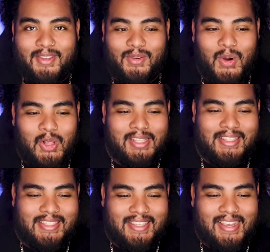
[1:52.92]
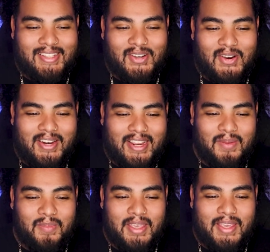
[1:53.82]
New Orleans Saints. Current
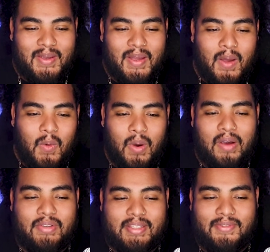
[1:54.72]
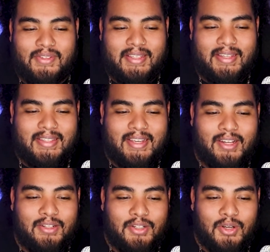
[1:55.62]
ADP, wide receiver 60.
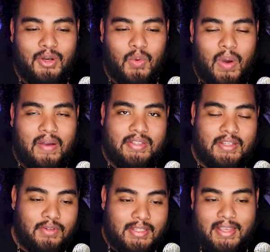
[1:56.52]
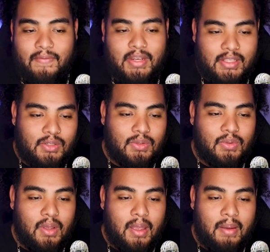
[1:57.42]
Underdog, wide receiver 72.